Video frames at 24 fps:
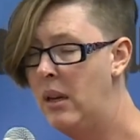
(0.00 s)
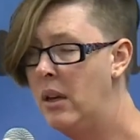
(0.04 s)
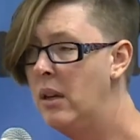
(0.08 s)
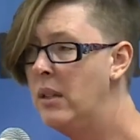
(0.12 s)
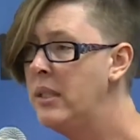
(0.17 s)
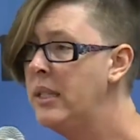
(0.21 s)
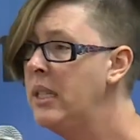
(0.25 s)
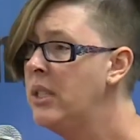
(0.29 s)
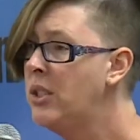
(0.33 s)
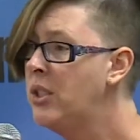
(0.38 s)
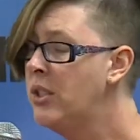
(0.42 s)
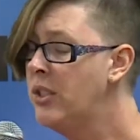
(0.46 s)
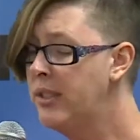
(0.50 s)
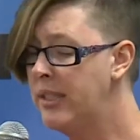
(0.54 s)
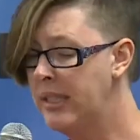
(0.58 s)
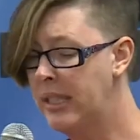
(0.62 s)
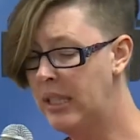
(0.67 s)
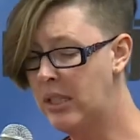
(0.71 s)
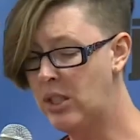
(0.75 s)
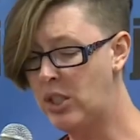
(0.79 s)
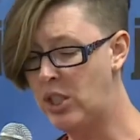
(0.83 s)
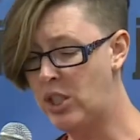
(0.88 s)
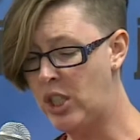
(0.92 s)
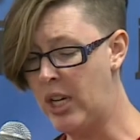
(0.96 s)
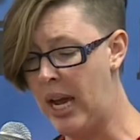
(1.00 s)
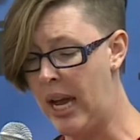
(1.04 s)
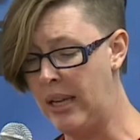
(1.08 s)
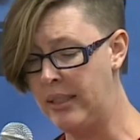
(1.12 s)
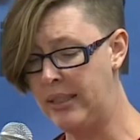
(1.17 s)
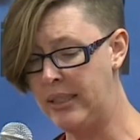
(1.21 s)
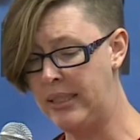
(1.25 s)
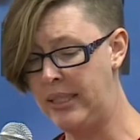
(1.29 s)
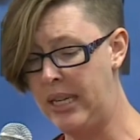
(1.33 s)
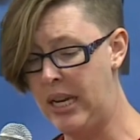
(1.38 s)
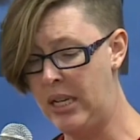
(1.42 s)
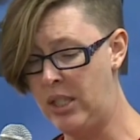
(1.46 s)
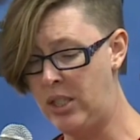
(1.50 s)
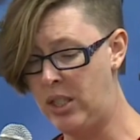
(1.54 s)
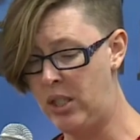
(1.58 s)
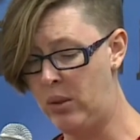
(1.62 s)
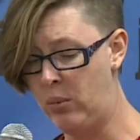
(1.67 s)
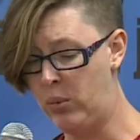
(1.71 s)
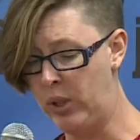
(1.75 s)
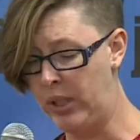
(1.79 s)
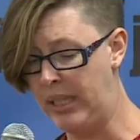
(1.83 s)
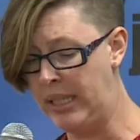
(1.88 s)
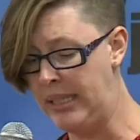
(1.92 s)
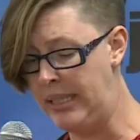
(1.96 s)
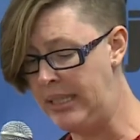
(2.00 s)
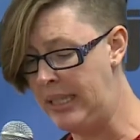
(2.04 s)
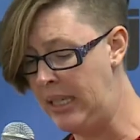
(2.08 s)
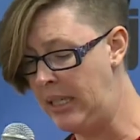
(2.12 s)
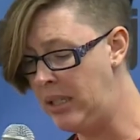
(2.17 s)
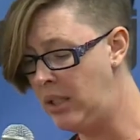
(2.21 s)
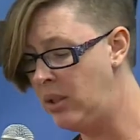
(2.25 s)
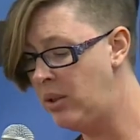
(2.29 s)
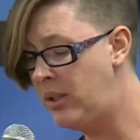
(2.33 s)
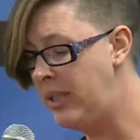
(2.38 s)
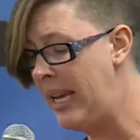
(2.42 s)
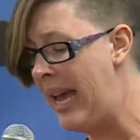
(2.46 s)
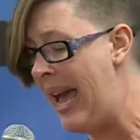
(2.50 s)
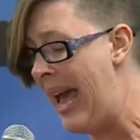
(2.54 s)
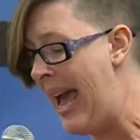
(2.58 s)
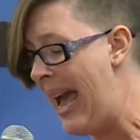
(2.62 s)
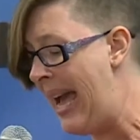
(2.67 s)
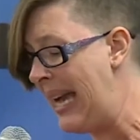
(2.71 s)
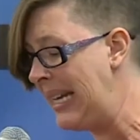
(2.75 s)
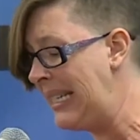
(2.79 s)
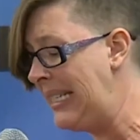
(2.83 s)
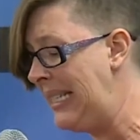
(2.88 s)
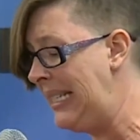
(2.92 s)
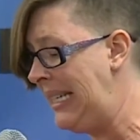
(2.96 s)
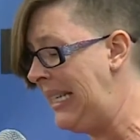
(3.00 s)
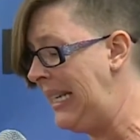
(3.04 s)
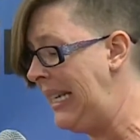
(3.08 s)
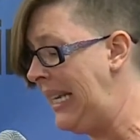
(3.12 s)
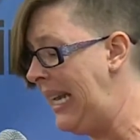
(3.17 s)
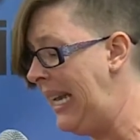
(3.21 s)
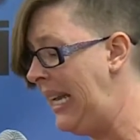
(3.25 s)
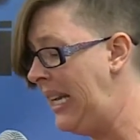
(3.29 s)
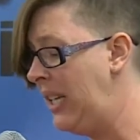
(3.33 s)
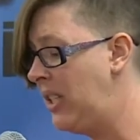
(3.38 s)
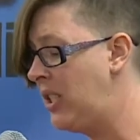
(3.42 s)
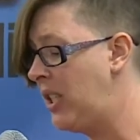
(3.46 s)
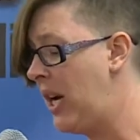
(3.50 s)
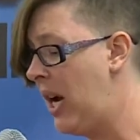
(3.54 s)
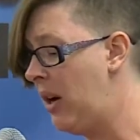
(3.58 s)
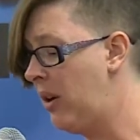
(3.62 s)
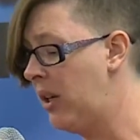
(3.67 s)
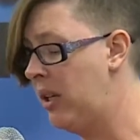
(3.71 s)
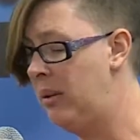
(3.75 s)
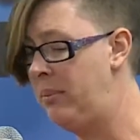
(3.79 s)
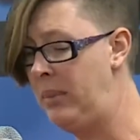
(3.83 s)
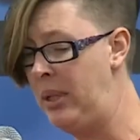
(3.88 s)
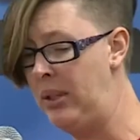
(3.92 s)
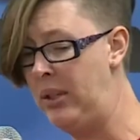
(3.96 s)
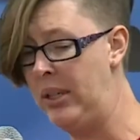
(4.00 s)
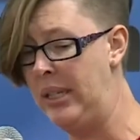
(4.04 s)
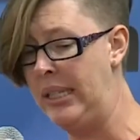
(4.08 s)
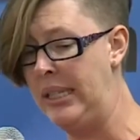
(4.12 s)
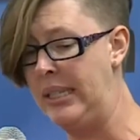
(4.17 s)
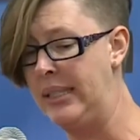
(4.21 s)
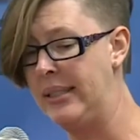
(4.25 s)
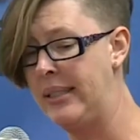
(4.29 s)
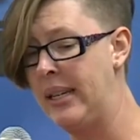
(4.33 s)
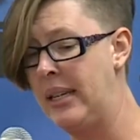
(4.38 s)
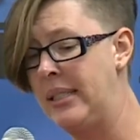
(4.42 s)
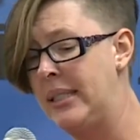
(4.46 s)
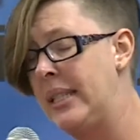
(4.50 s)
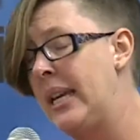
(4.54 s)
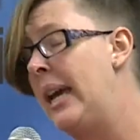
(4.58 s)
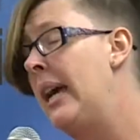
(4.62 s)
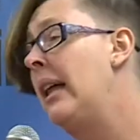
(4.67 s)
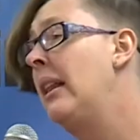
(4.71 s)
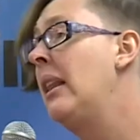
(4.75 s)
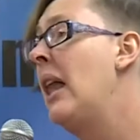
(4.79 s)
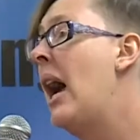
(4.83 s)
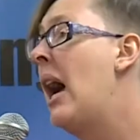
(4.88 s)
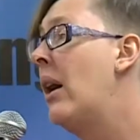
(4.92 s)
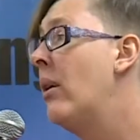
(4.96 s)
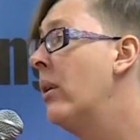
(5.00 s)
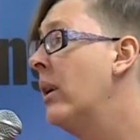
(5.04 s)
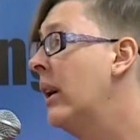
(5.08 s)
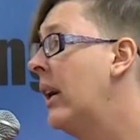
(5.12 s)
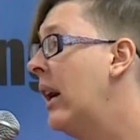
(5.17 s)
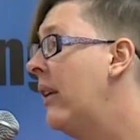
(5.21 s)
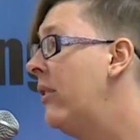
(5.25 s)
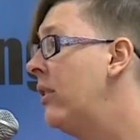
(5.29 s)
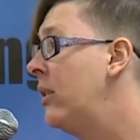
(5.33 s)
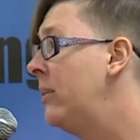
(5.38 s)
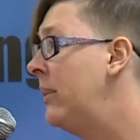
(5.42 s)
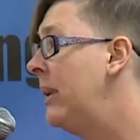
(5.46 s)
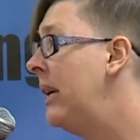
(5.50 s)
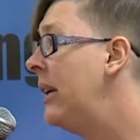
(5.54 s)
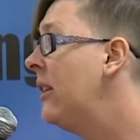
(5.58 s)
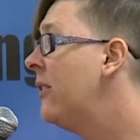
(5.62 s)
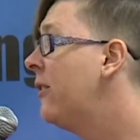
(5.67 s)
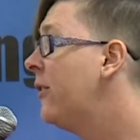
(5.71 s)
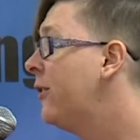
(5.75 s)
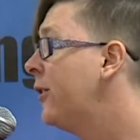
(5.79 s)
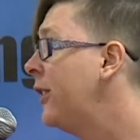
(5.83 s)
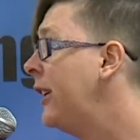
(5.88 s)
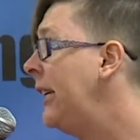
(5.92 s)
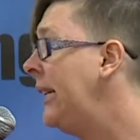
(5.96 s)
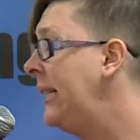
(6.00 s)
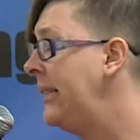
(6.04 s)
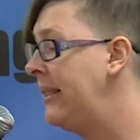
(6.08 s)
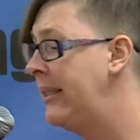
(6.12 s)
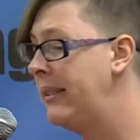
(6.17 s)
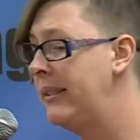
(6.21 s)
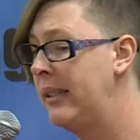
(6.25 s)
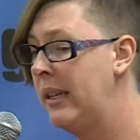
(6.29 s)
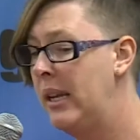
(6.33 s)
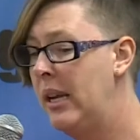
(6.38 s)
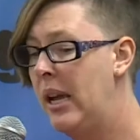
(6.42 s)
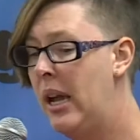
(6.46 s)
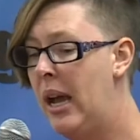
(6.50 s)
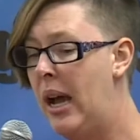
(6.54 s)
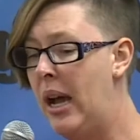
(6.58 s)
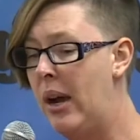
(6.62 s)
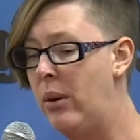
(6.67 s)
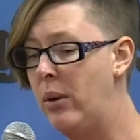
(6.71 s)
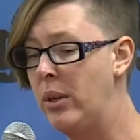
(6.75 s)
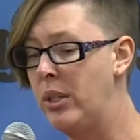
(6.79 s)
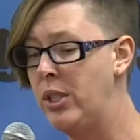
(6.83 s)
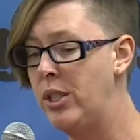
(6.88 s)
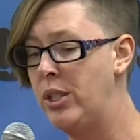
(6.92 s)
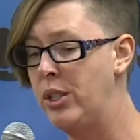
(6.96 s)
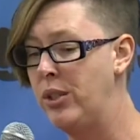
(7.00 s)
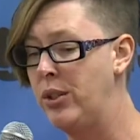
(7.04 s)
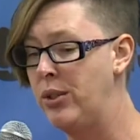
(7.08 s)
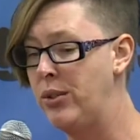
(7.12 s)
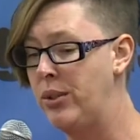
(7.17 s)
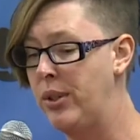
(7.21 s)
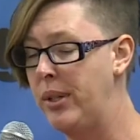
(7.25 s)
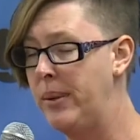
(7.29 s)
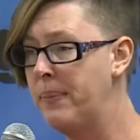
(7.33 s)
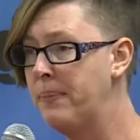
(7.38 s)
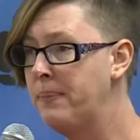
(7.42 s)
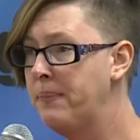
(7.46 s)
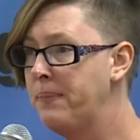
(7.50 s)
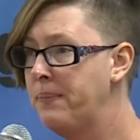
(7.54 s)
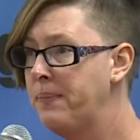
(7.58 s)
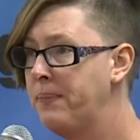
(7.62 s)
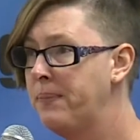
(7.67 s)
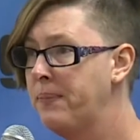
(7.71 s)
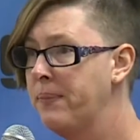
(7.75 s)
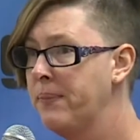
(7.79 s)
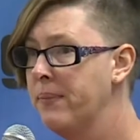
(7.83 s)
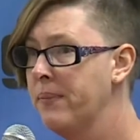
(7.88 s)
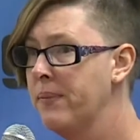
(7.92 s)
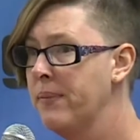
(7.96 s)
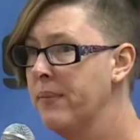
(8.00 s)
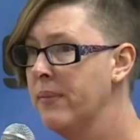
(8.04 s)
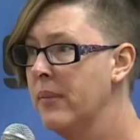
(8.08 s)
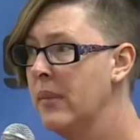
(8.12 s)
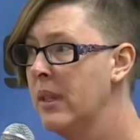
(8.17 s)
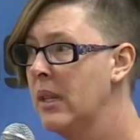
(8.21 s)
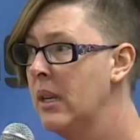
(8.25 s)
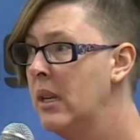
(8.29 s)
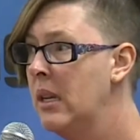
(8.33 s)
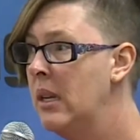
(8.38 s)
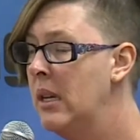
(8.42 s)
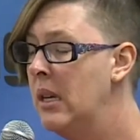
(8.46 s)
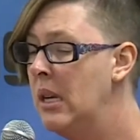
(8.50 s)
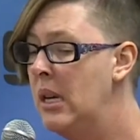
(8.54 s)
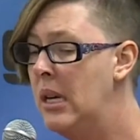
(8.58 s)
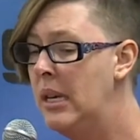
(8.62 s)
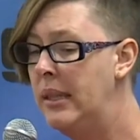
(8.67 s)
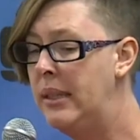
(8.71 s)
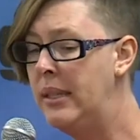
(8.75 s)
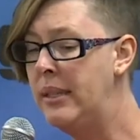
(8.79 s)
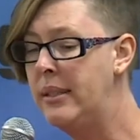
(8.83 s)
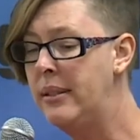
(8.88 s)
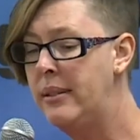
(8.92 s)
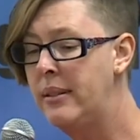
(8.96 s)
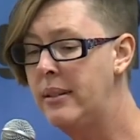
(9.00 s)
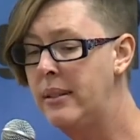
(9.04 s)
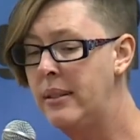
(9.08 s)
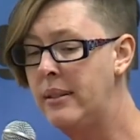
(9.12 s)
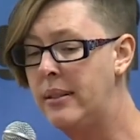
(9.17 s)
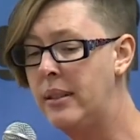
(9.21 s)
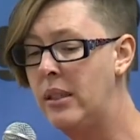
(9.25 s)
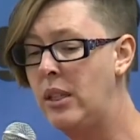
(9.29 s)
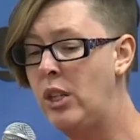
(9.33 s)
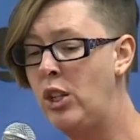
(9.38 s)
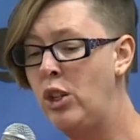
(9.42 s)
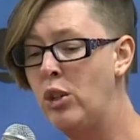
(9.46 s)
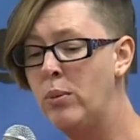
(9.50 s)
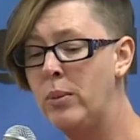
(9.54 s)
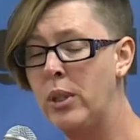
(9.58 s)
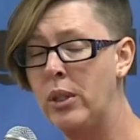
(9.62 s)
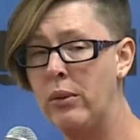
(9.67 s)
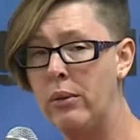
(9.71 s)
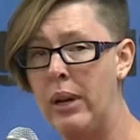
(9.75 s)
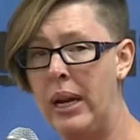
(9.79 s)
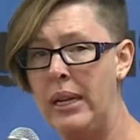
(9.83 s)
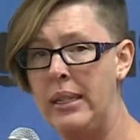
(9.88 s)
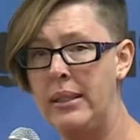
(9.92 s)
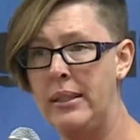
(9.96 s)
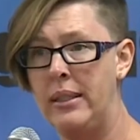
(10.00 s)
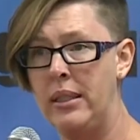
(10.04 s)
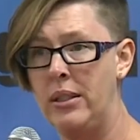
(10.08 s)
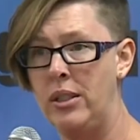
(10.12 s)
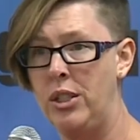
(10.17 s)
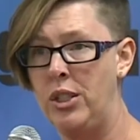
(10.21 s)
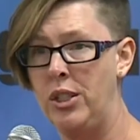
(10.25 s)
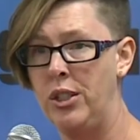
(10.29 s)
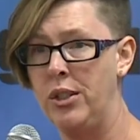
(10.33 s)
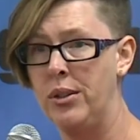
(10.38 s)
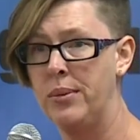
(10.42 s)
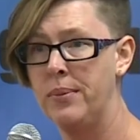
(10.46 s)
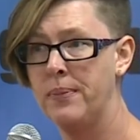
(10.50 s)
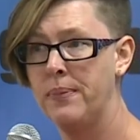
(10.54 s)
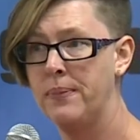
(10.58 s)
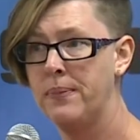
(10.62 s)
Teachers Against Child Detention will continue to act and engage our communities until our government frees our children. This is a human rights issue.